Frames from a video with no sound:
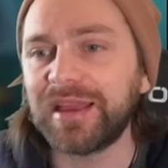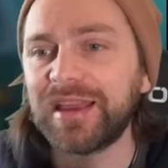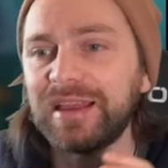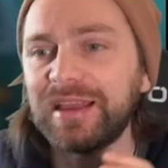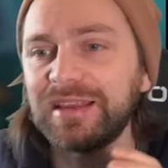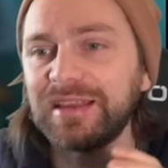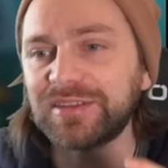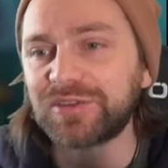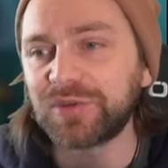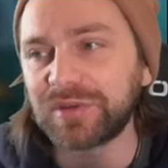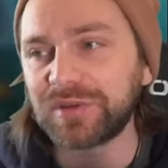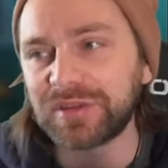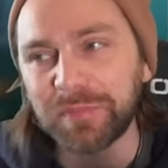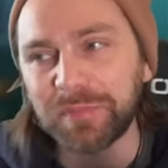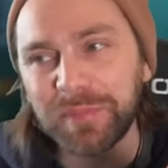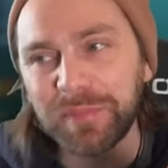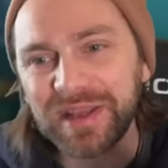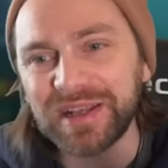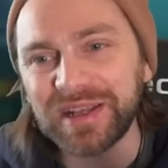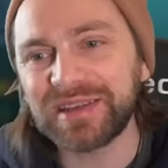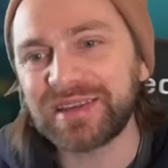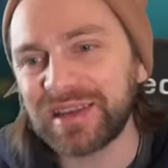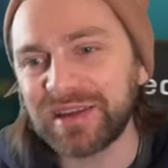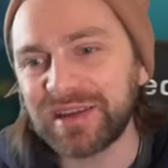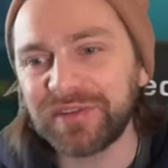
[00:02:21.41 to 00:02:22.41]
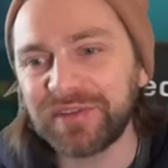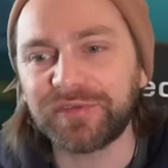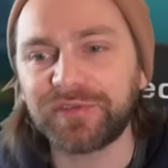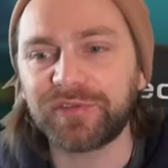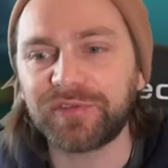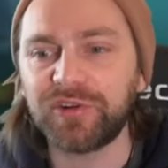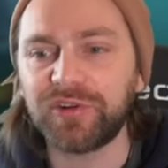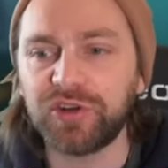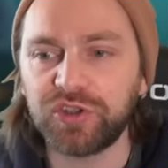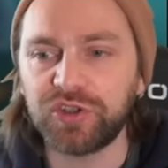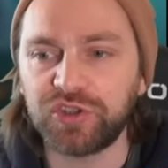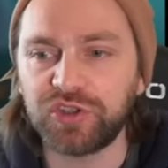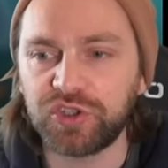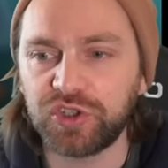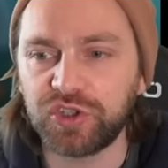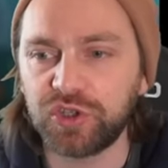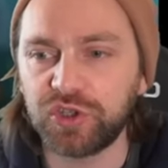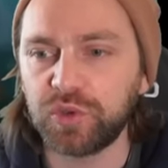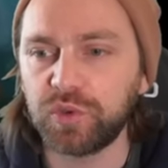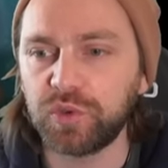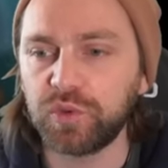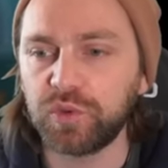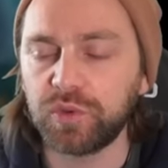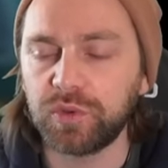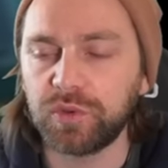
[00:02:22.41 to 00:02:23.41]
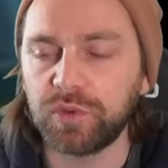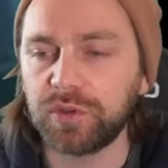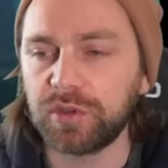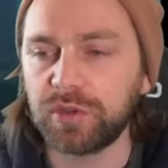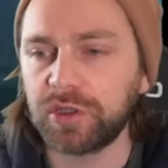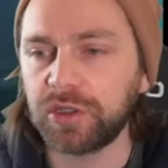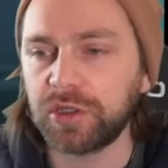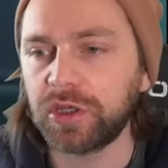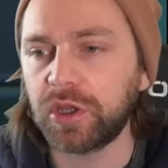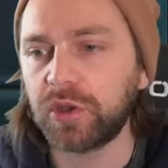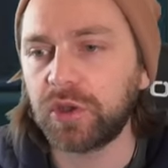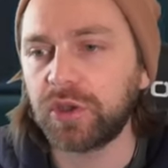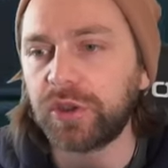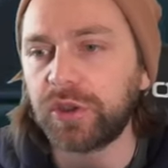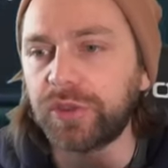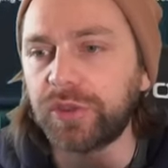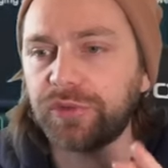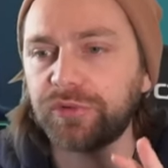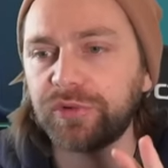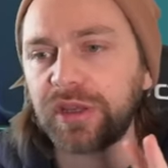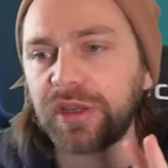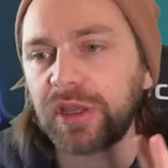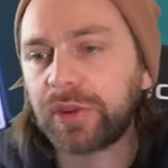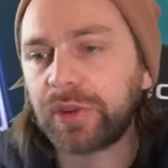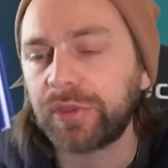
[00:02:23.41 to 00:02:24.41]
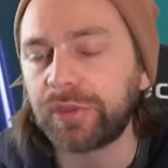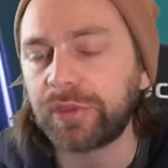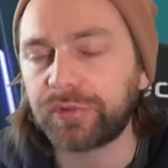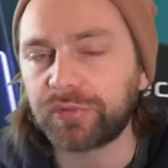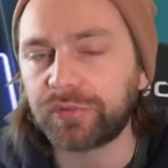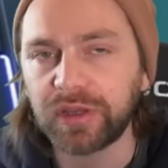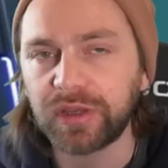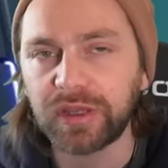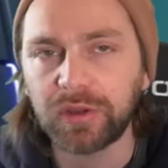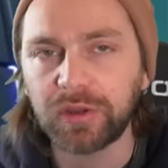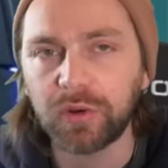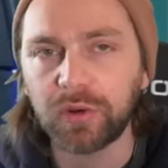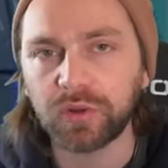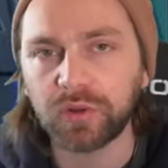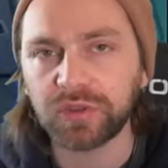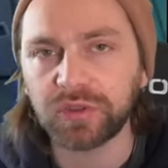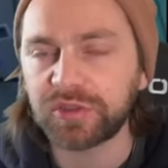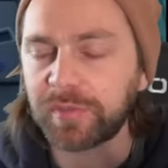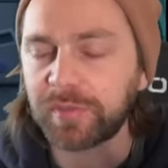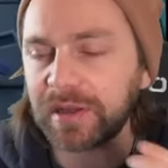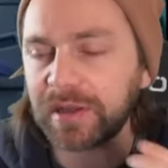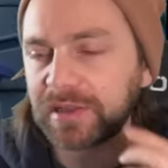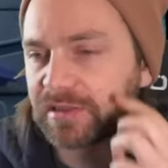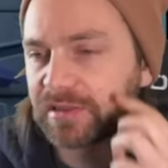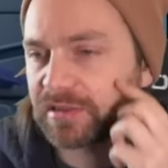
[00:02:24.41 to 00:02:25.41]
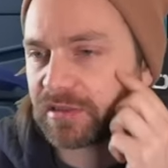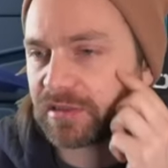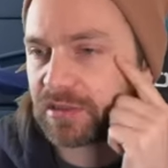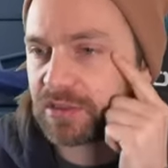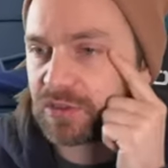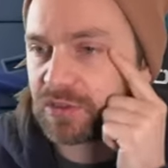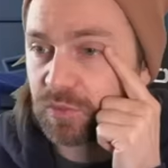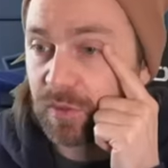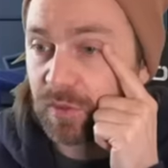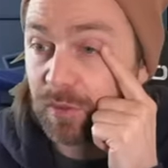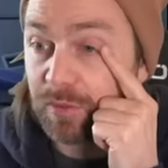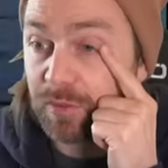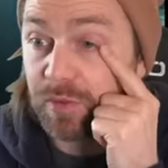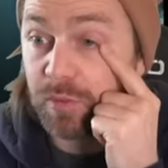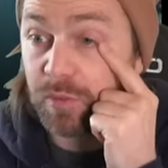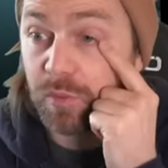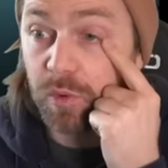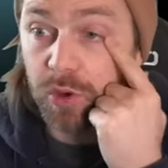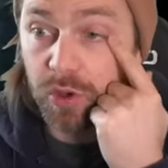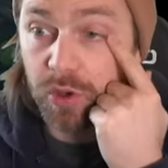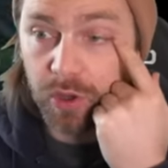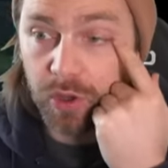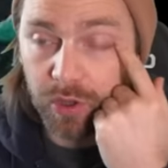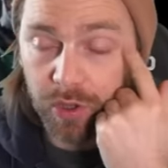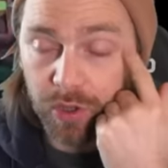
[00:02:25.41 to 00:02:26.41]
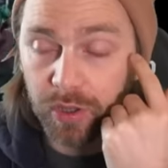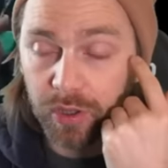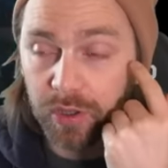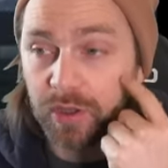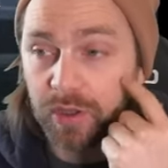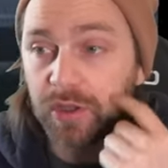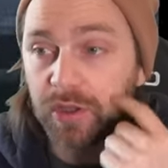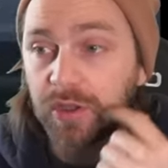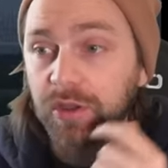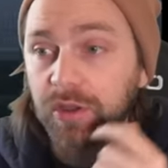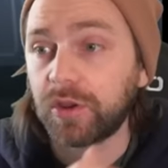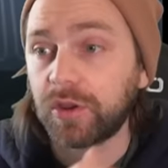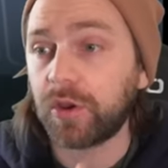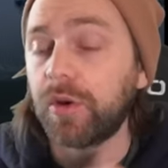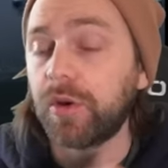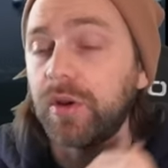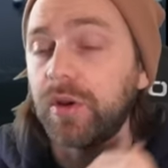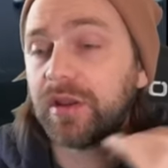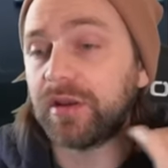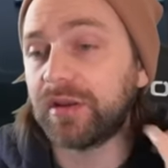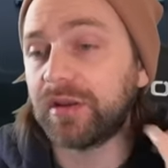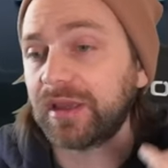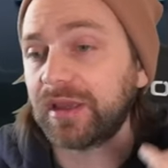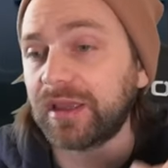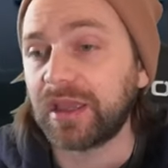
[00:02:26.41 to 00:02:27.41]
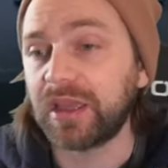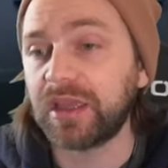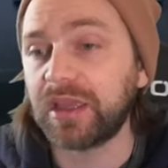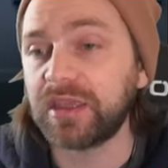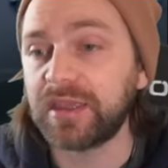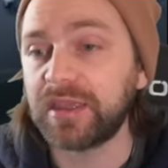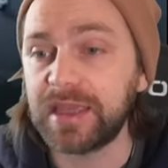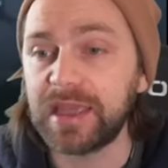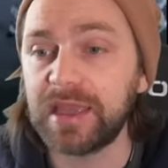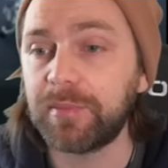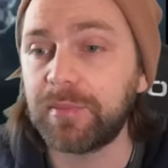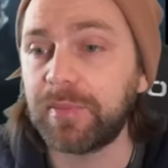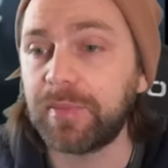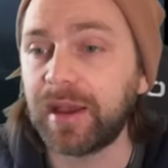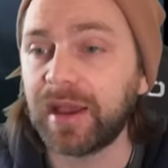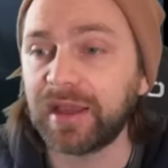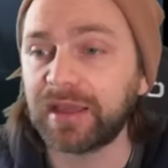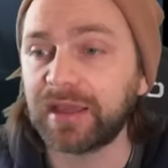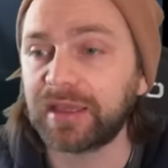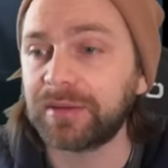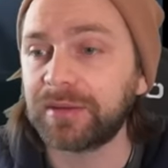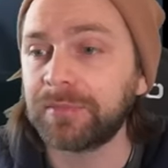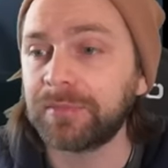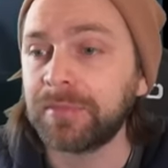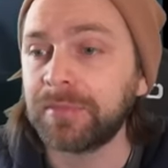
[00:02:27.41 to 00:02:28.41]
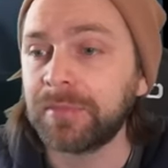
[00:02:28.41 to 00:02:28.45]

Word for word: so it's a bit different to, you know, your three on three auto battlers where we were going like a year back.